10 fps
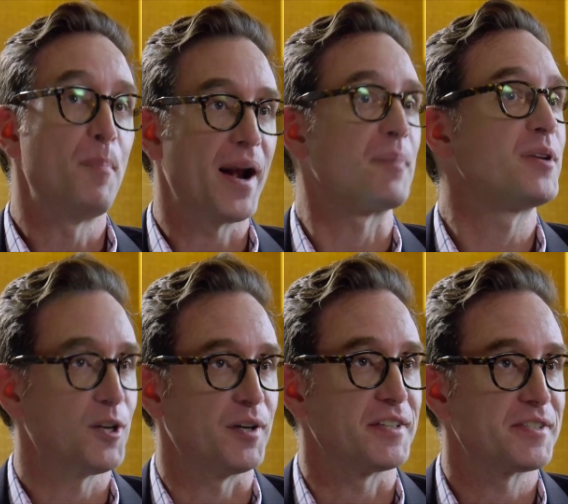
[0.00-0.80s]
But I'm
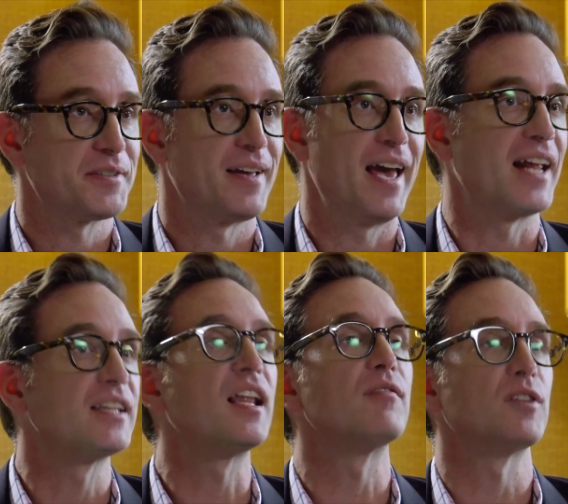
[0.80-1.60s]
curious, and I
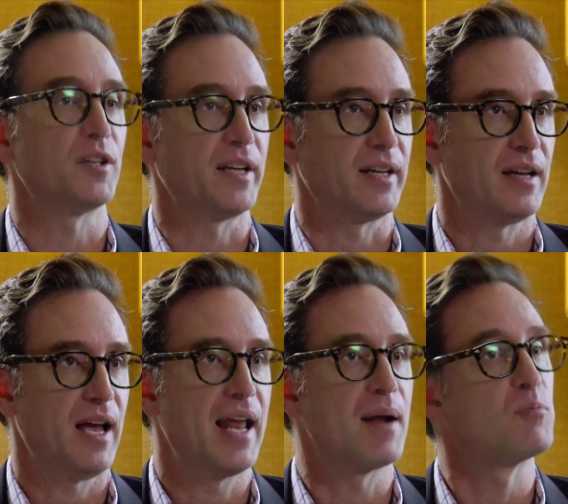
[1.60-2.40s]
love learning,
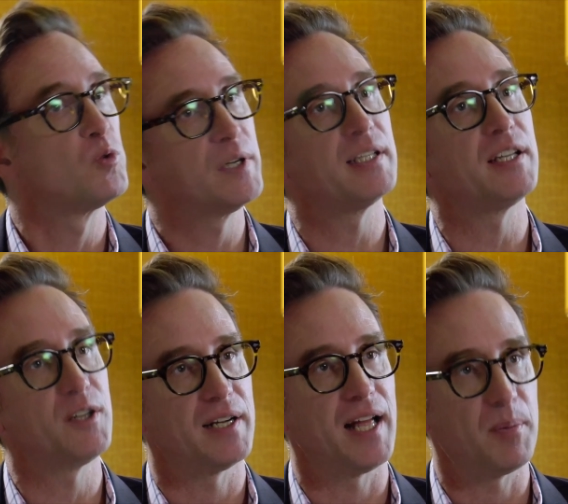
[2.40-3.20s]
and I'm really
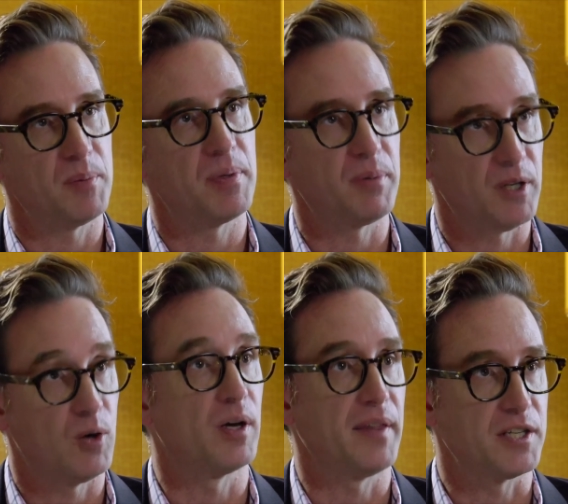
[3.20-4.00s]
good at helping people
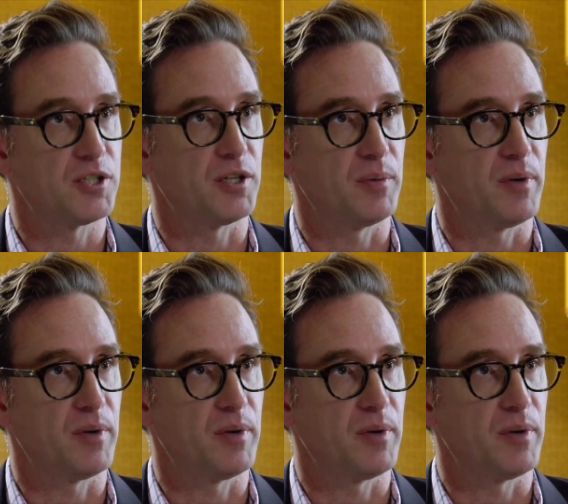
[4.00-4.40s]
go on that journey